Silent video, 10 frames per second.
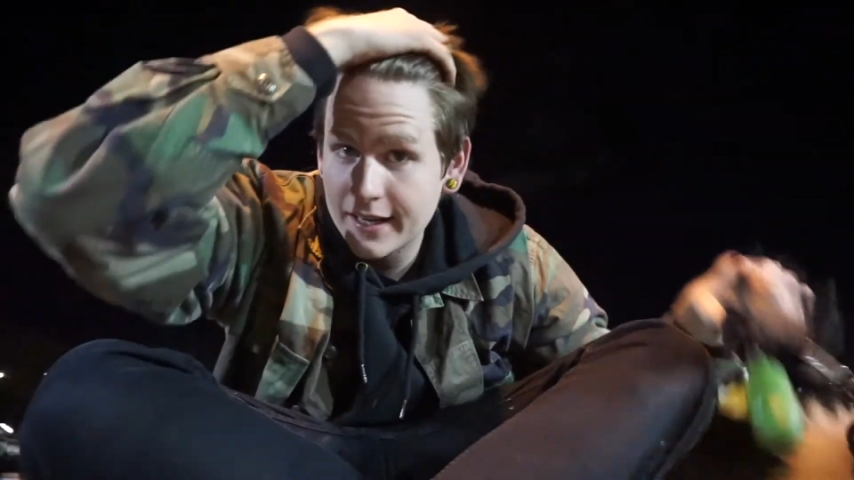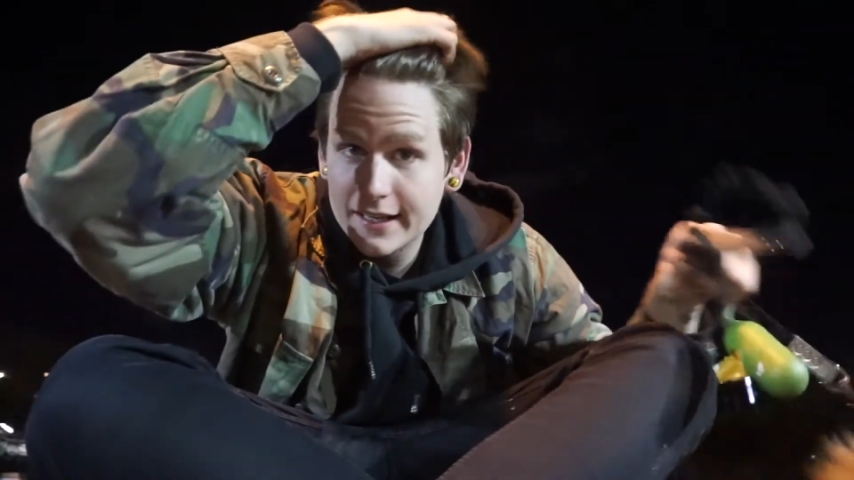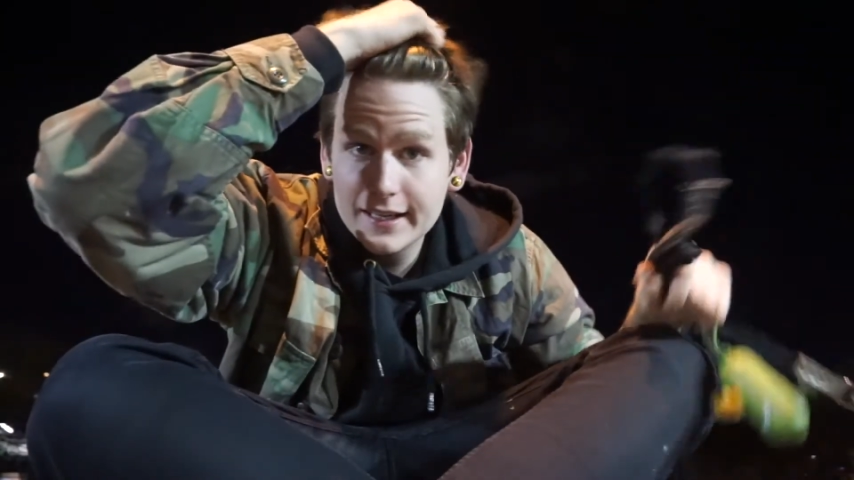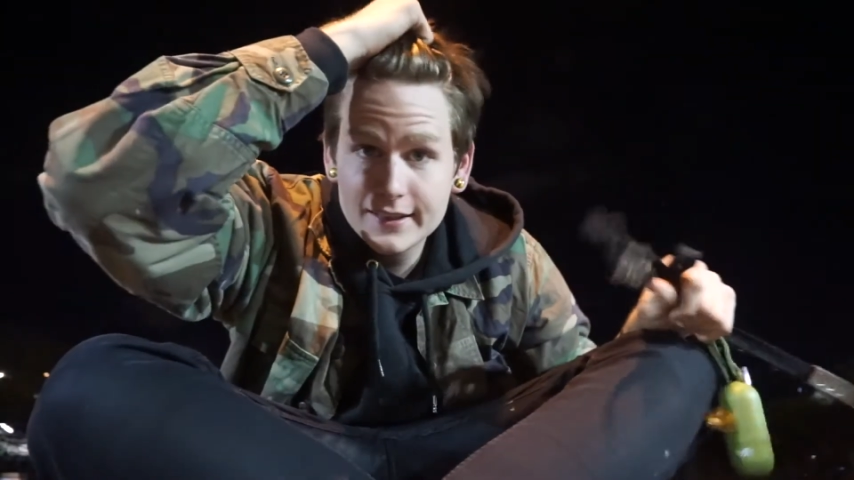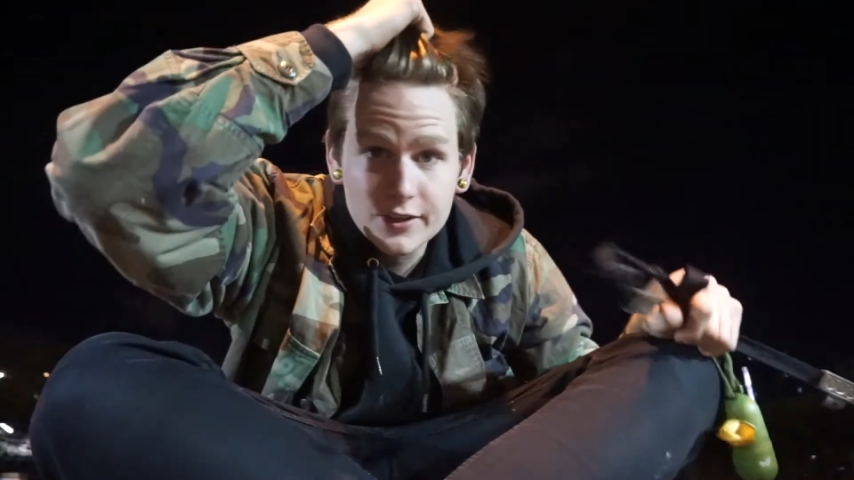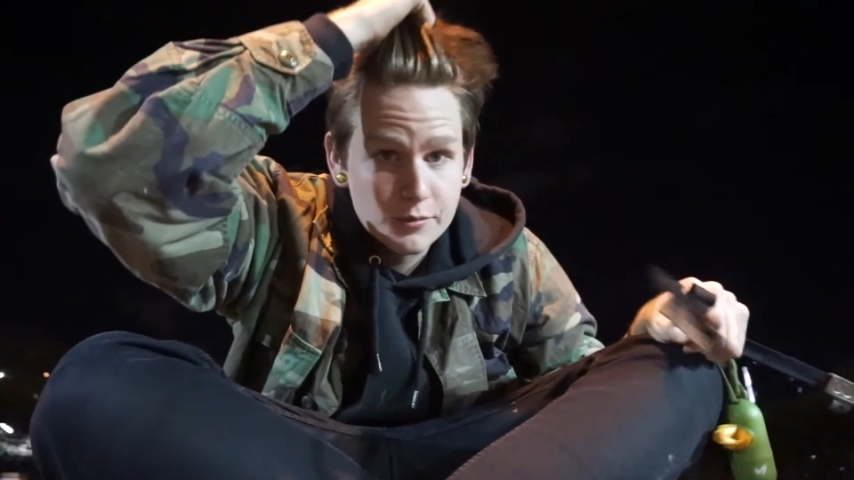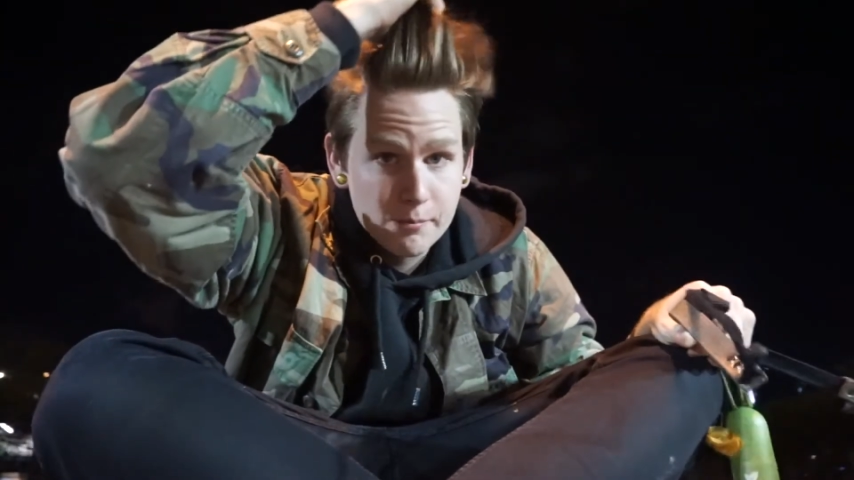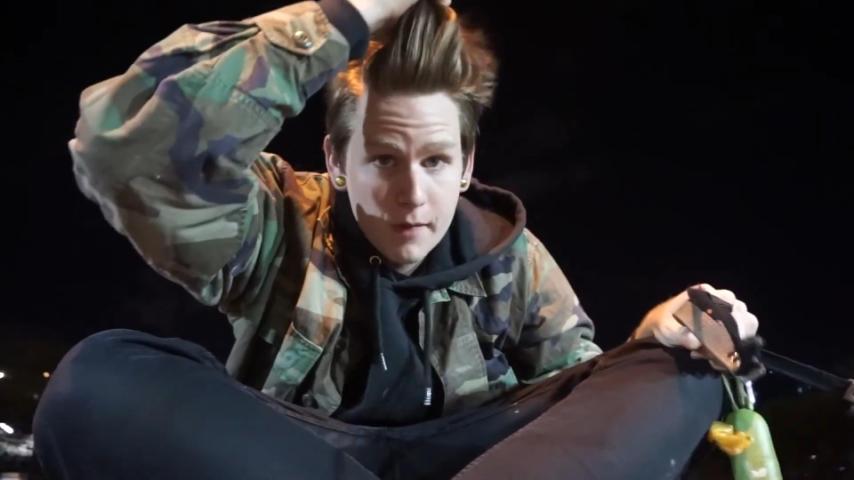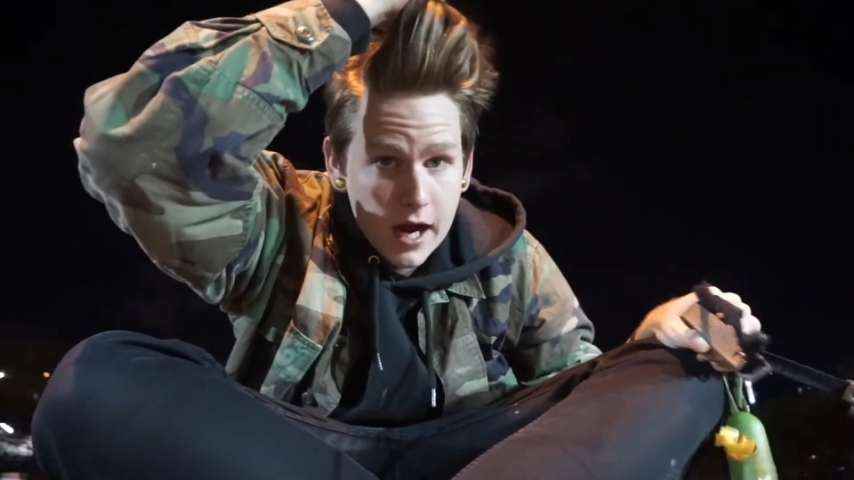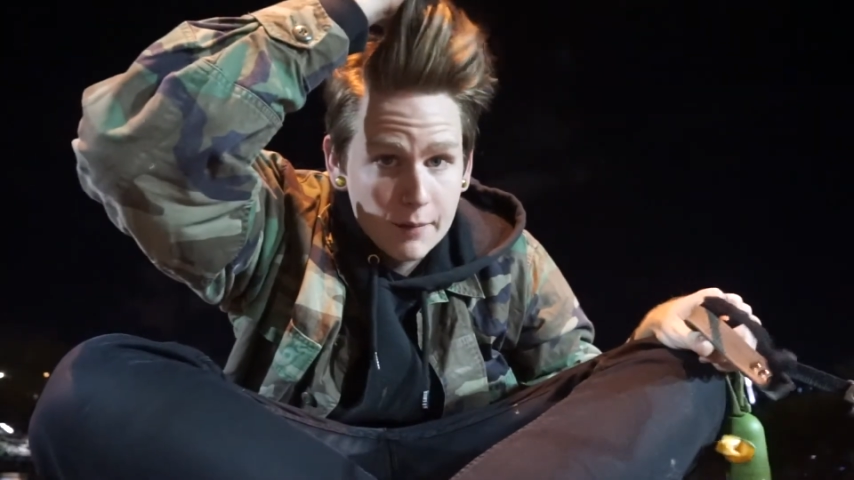I need to get this
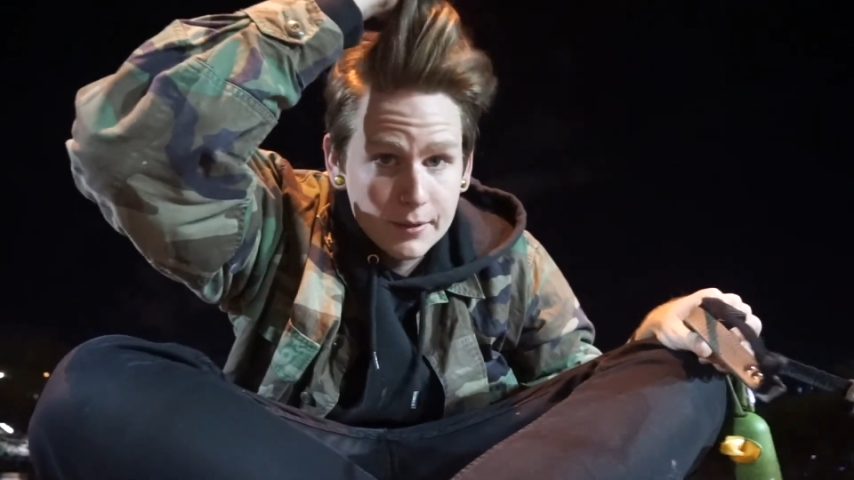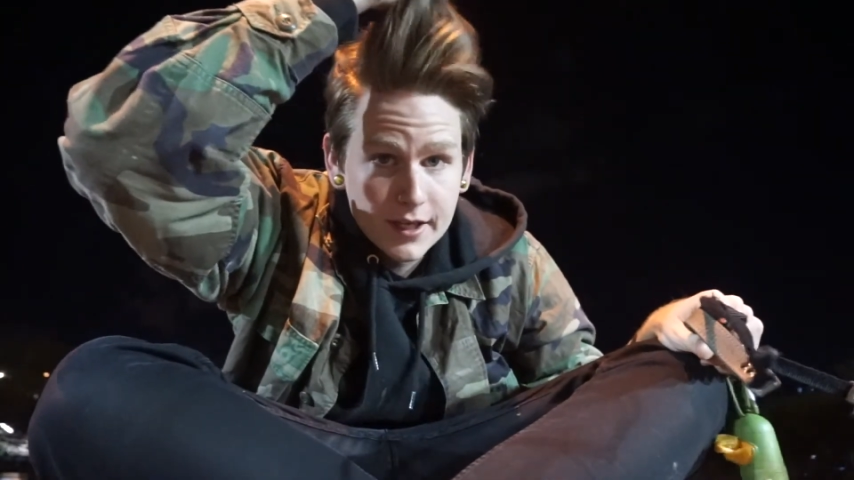mop